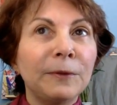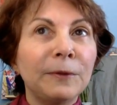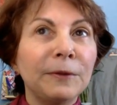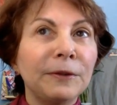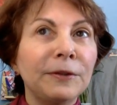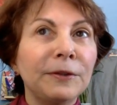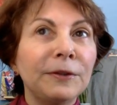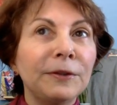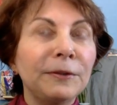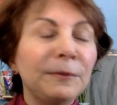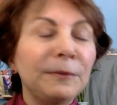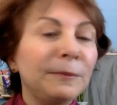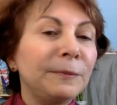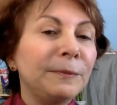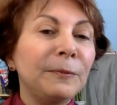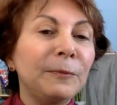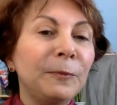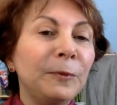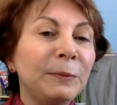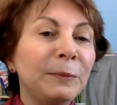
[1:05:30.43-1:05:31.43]
good
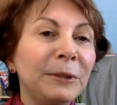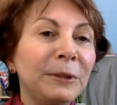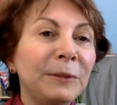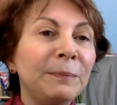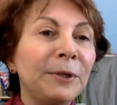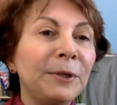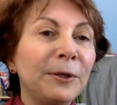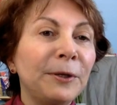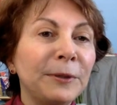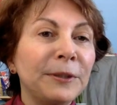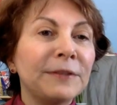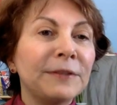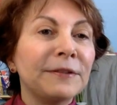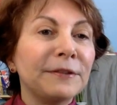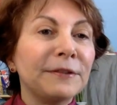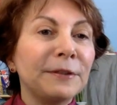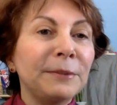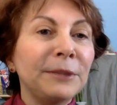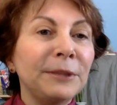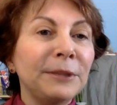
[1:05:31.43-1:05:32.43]
women poets
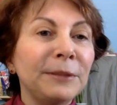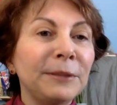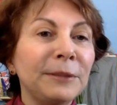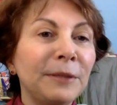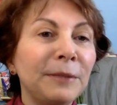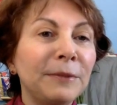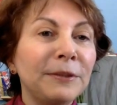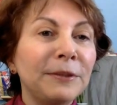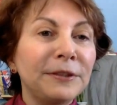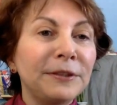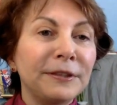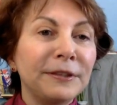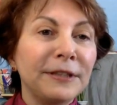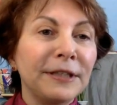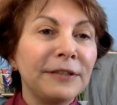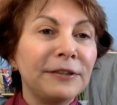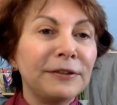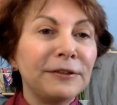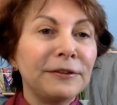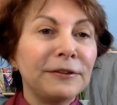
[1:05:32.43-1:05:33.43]
that are being published in
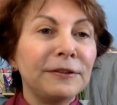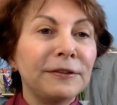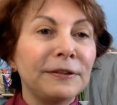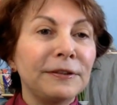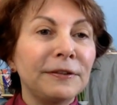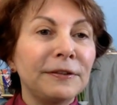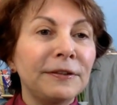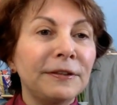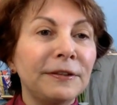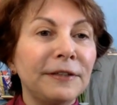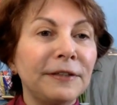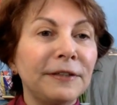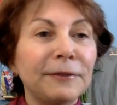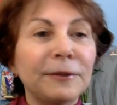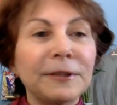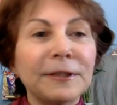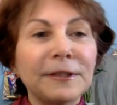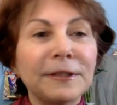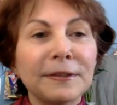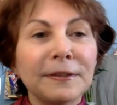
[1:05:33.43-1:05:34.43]
that journal, of
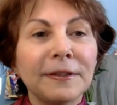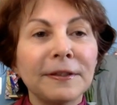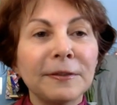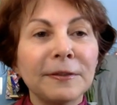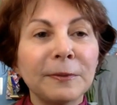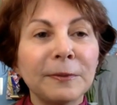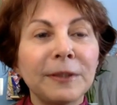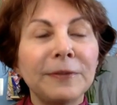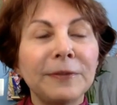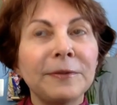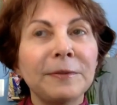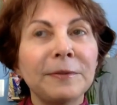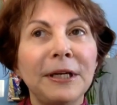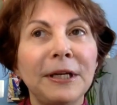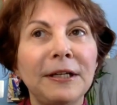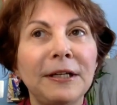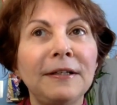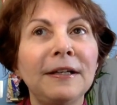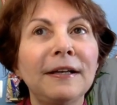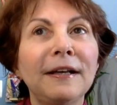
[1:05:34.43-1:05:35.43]
course, as well as
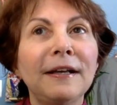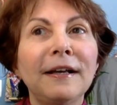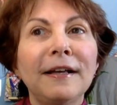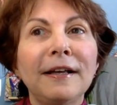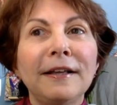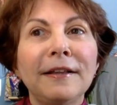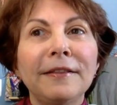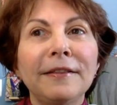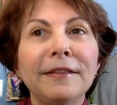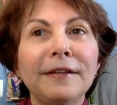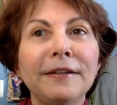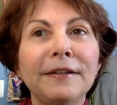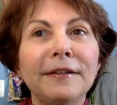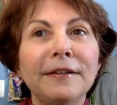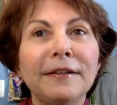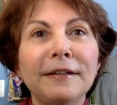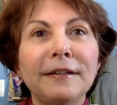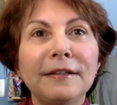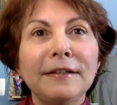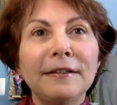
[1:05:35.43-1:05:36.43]
men.
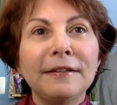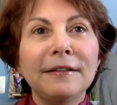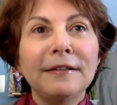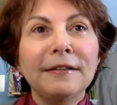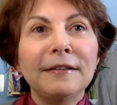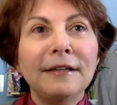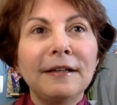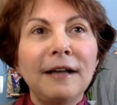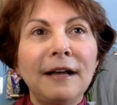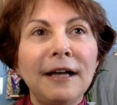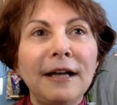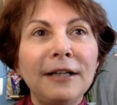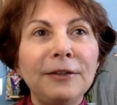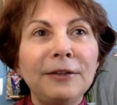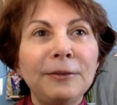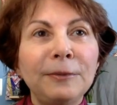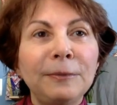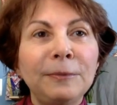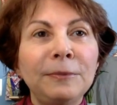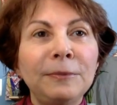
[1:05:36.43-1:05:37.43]
The
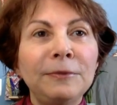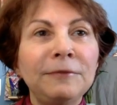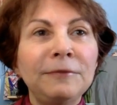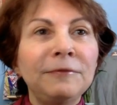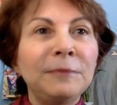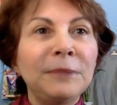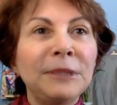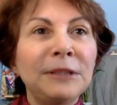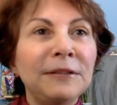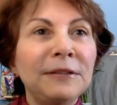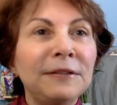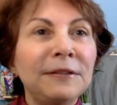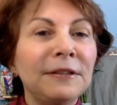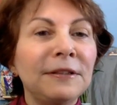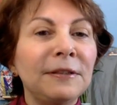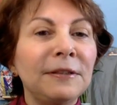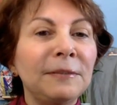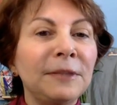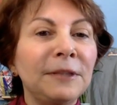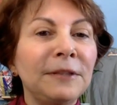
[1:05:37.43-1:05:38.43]
haiku movement
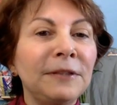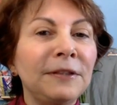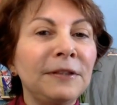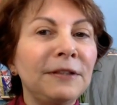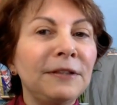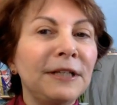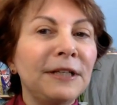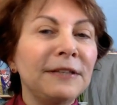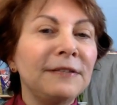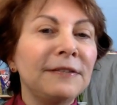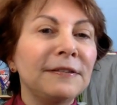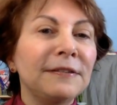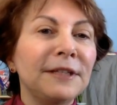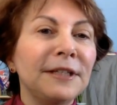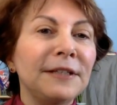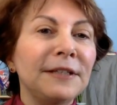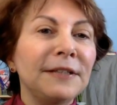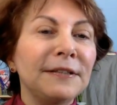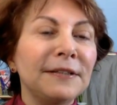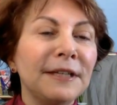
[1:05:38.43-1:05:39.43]
in the United
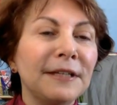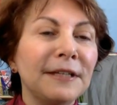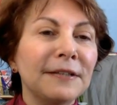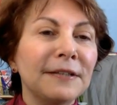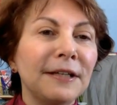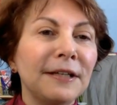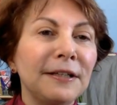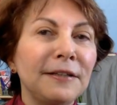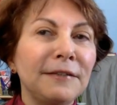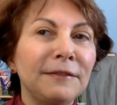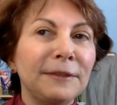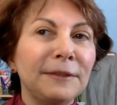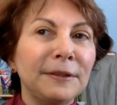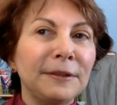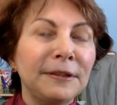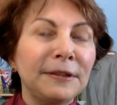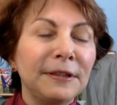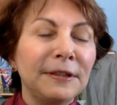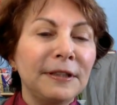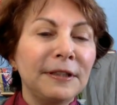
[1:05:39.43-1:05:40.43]
States has kind of
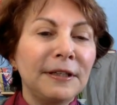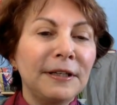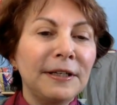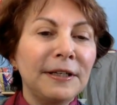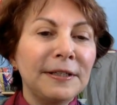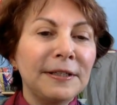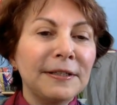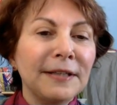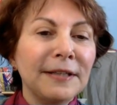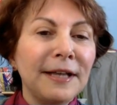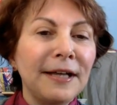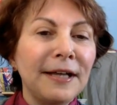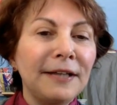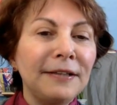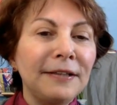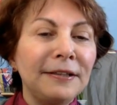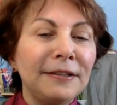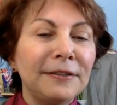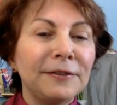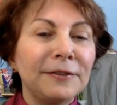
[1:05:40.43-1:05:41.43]
a sad
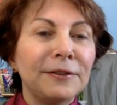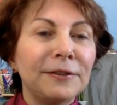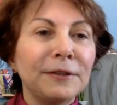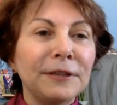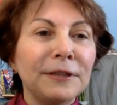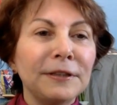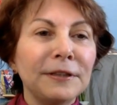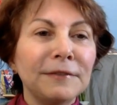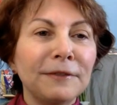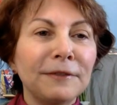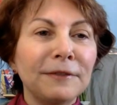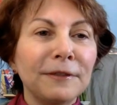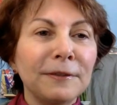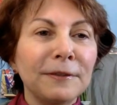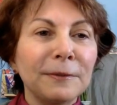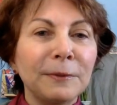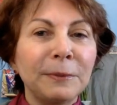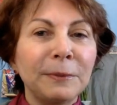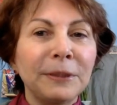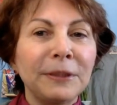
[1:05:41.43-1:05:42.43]
history as far
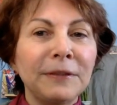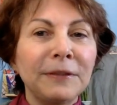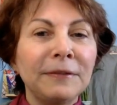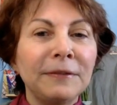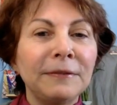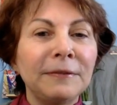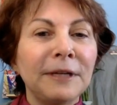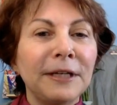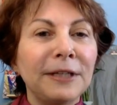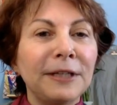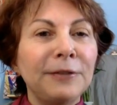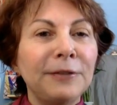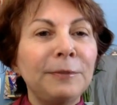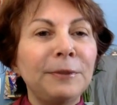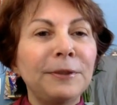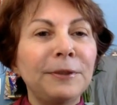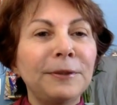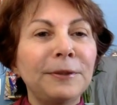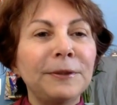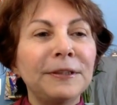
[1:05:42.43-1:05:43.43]
as women haiku
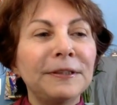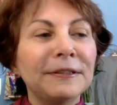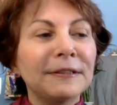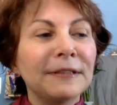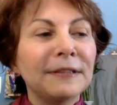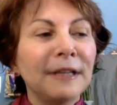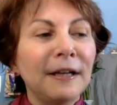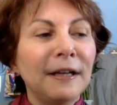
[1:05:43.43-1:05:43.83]
poets.